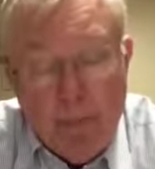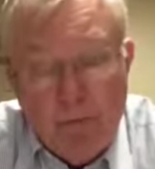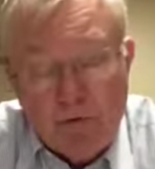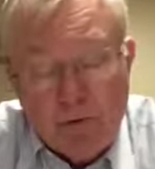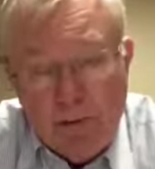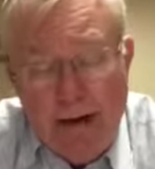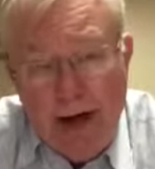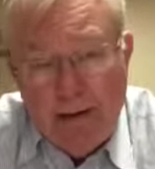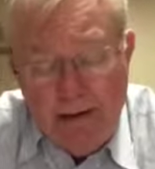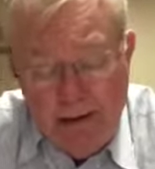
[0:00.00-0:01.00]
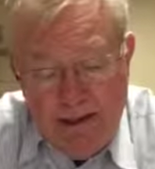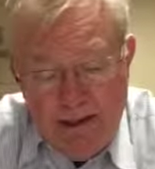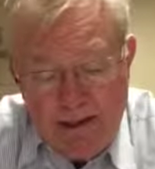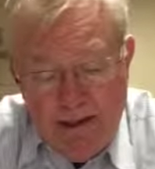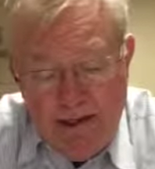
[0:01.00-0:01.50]
But the reality
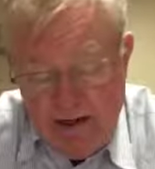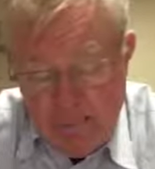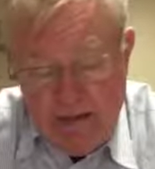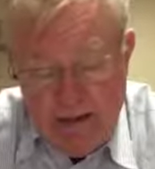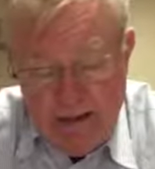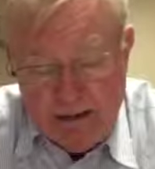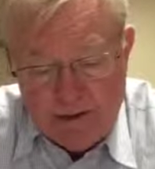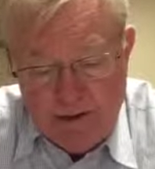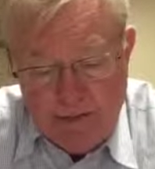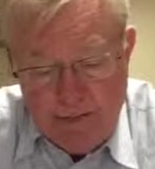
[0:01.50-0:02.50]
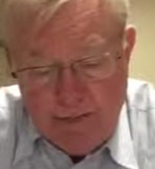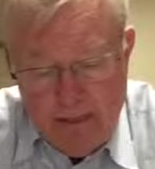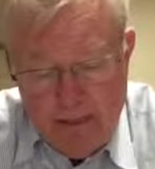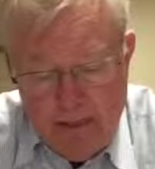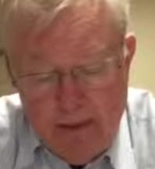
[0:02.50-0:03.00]
is, in every case,
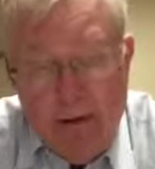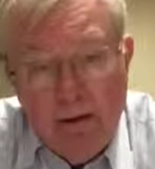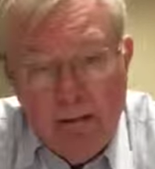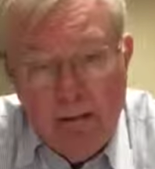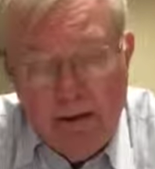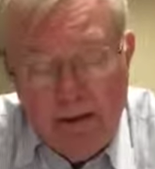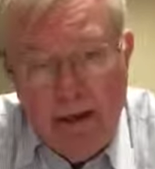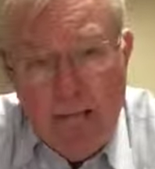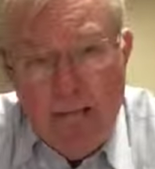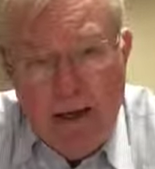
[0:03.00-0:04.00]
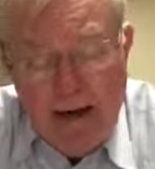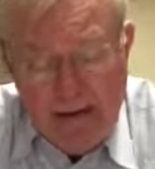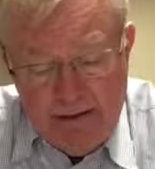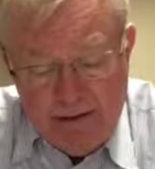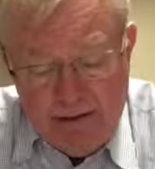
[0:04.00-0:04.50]
the
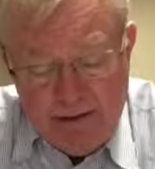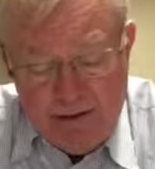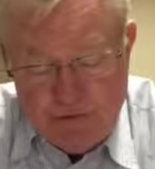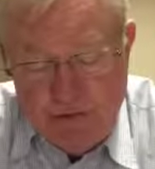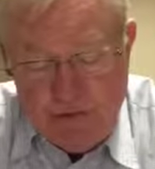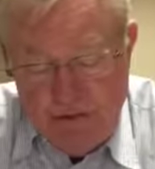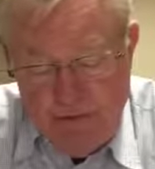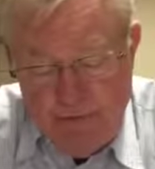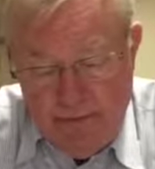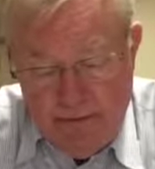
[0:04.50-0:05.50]
impact is destructive.